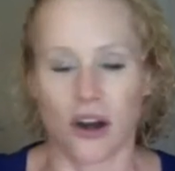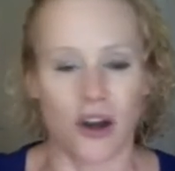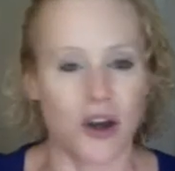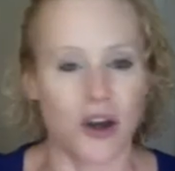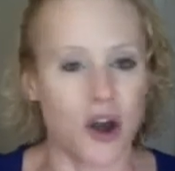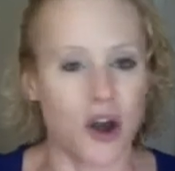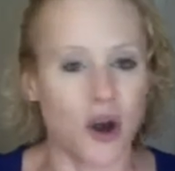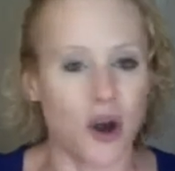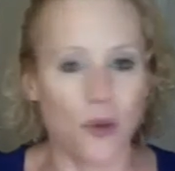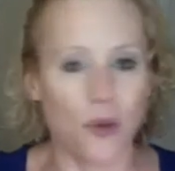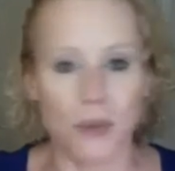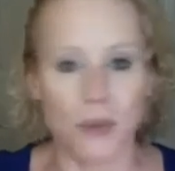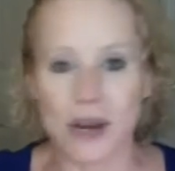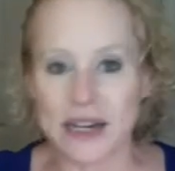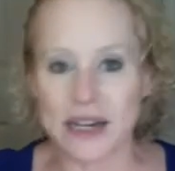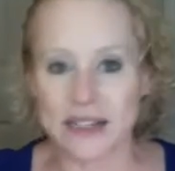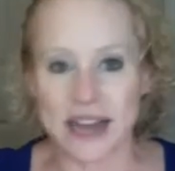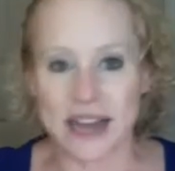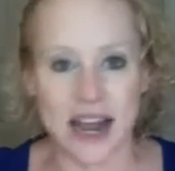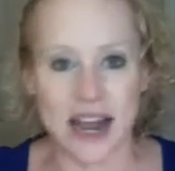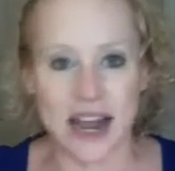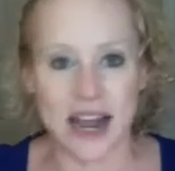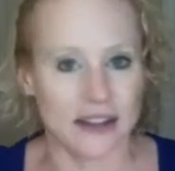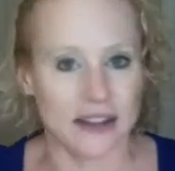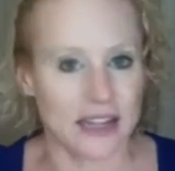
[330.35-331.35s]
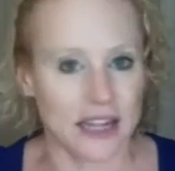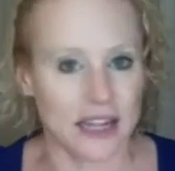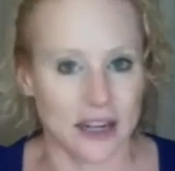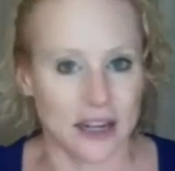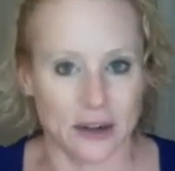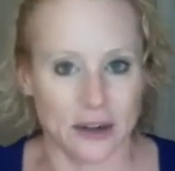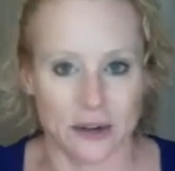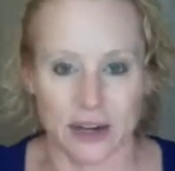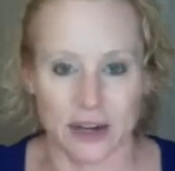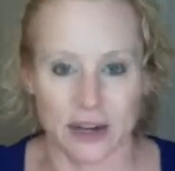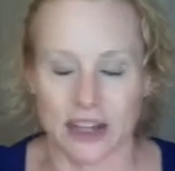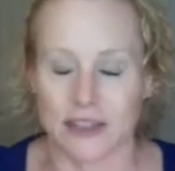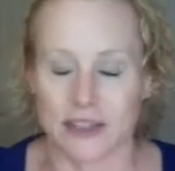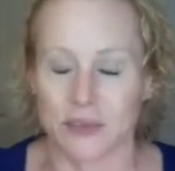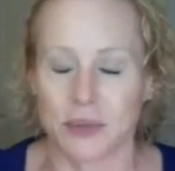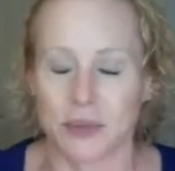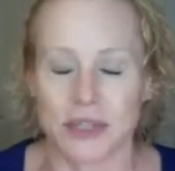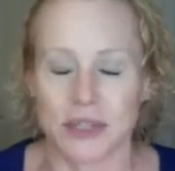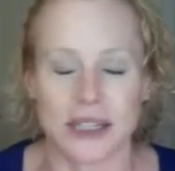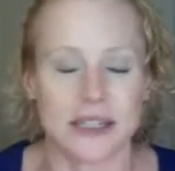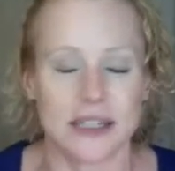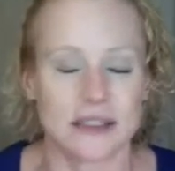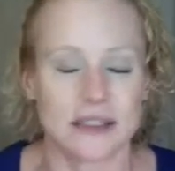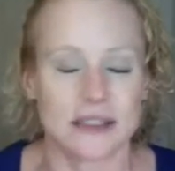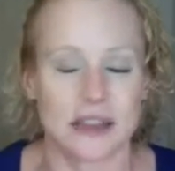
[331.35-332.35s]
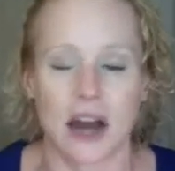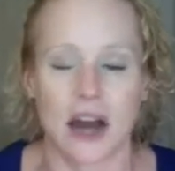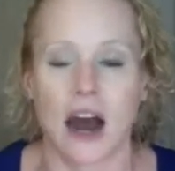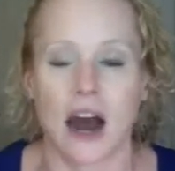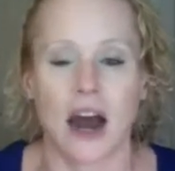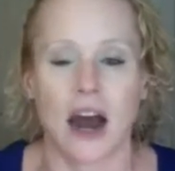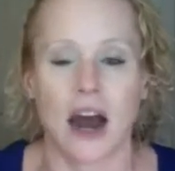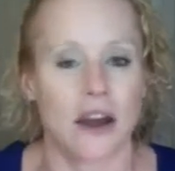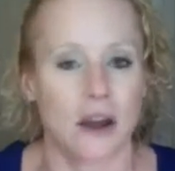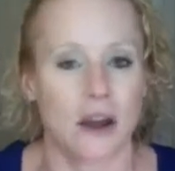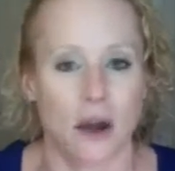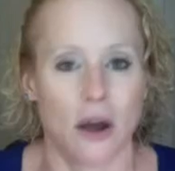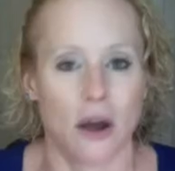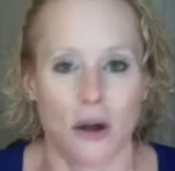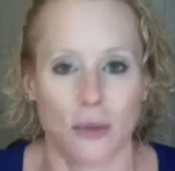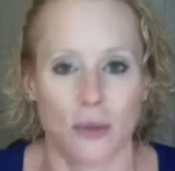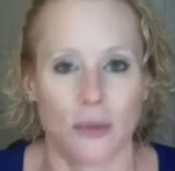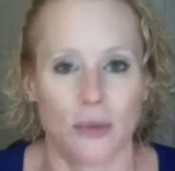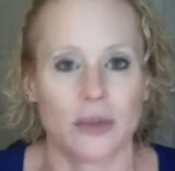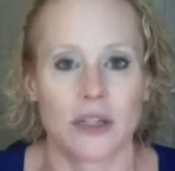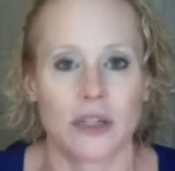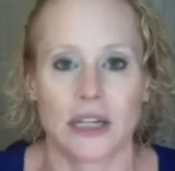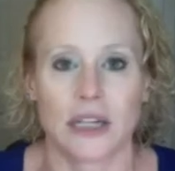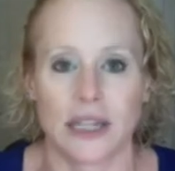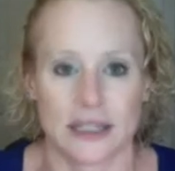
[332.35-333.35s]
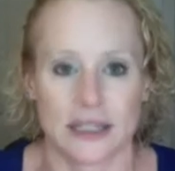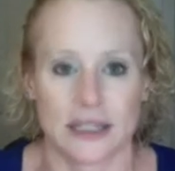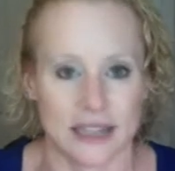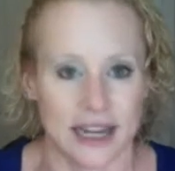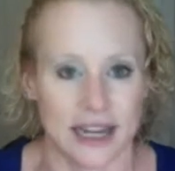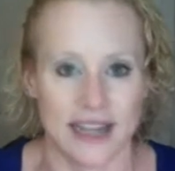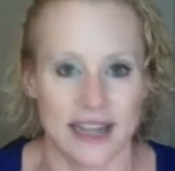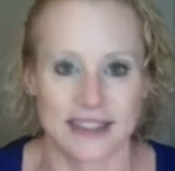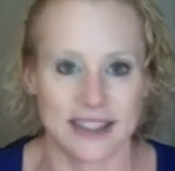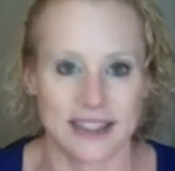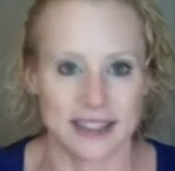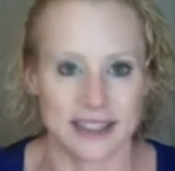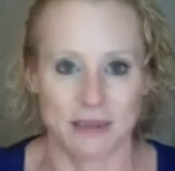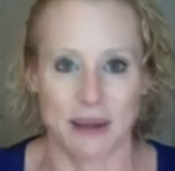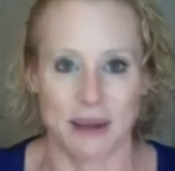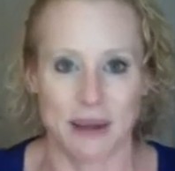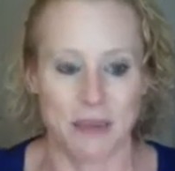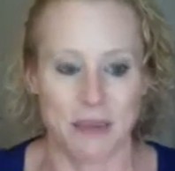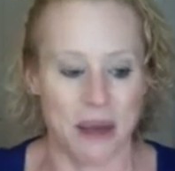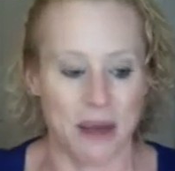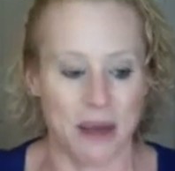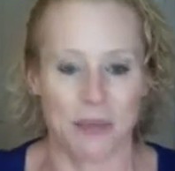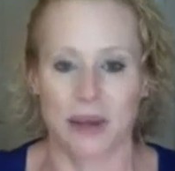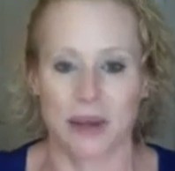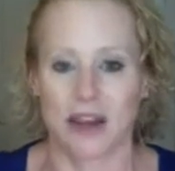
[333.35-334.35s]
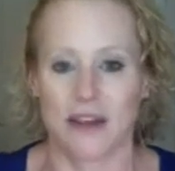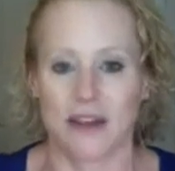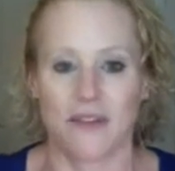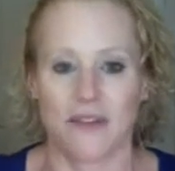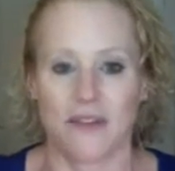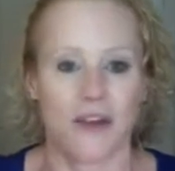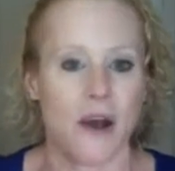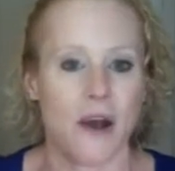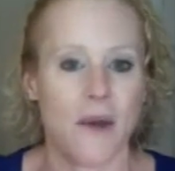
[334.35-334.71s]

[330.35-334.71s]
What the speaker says: No big dangly earrings, please, God, no, please. I guess that's my pet peeve.